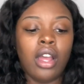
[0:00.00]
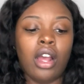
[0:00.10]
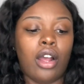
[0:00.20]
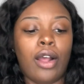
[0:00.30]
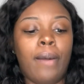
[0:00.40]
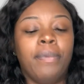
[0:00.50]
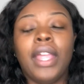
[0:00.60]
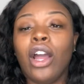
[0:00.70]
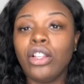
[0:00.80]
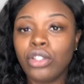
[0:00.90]
They
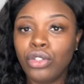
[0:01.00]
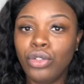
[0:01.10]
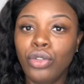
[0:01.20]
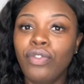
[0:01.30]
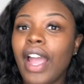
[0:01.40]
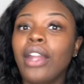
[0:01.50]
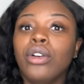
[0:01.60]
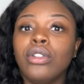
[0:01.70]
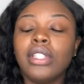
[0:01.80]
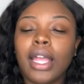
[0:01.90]
also do
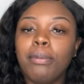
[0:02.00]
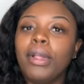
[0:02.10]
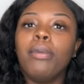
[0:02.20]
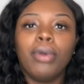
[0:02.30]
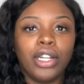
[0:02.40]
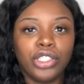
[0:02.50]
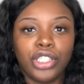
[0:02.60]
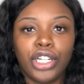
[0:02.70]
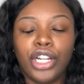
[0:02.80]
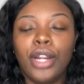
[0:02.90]
vitals like blood
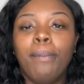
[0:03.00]
pressure,